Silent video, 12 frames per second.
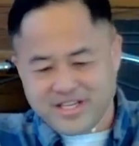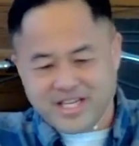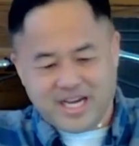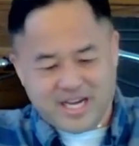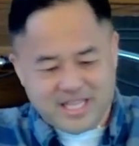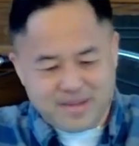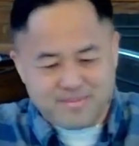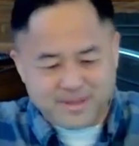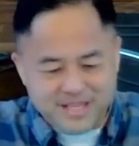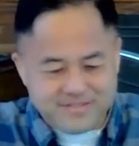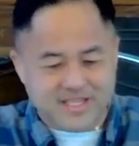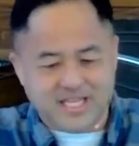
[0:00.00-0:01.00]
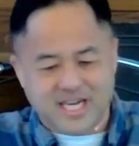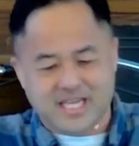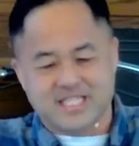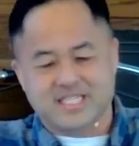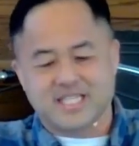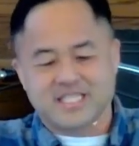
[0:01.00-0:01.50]
to God, that believes that
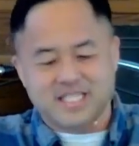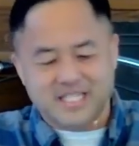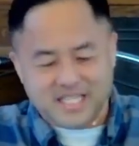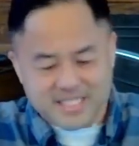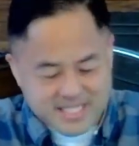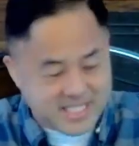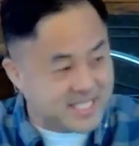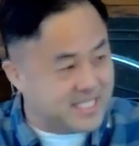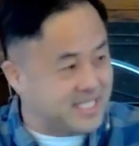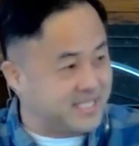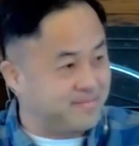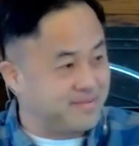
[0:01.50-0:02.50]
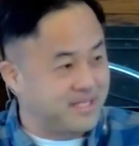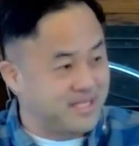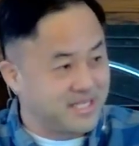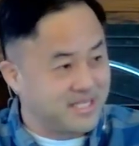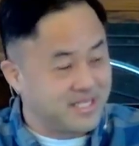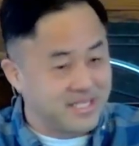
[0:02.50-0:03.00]
God exists and that seeks Him.
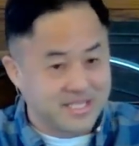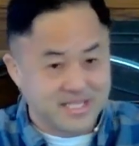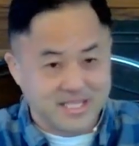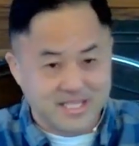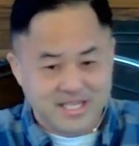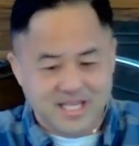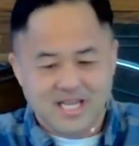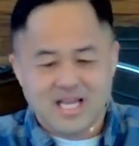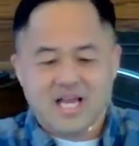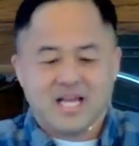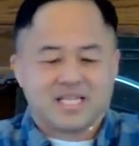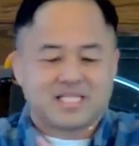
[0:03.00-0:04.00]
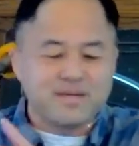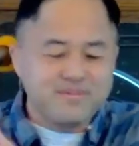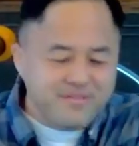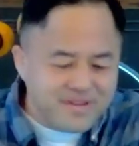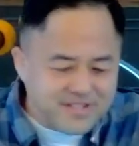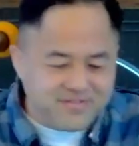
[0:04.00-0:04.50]
Some
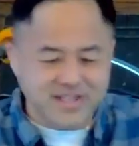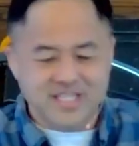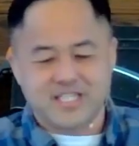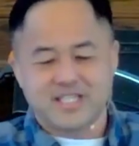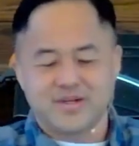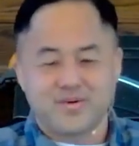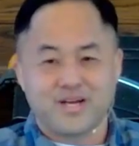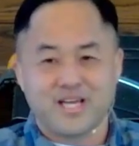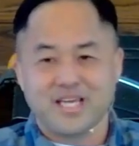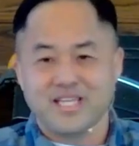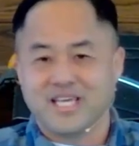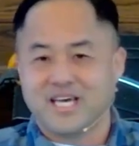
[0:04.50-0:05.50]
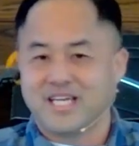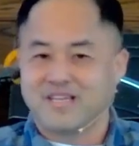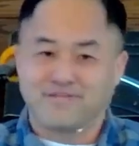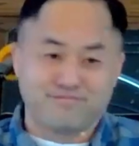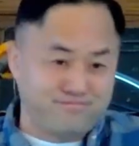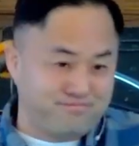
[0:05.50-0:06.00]
of us function in a way
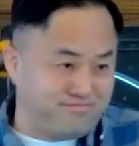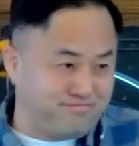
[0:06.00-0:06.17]
that